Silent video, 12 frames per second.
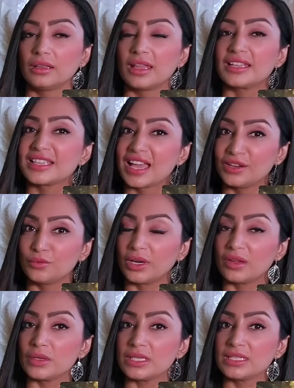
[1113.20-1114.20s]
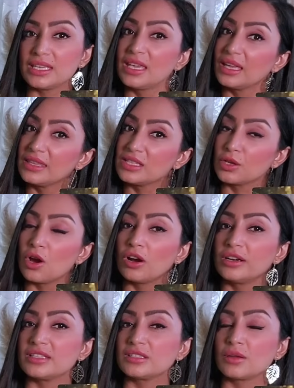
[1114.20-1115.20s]
That's kind of what I was seeing, and this
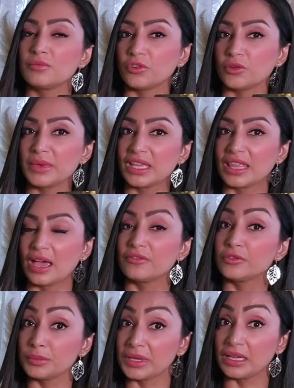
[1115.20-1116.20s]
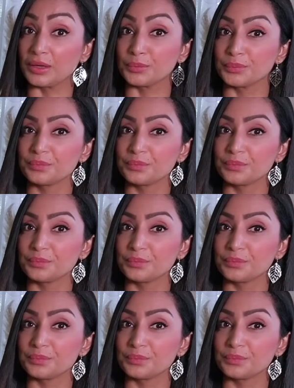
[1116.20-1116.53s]
card is confirming that for me.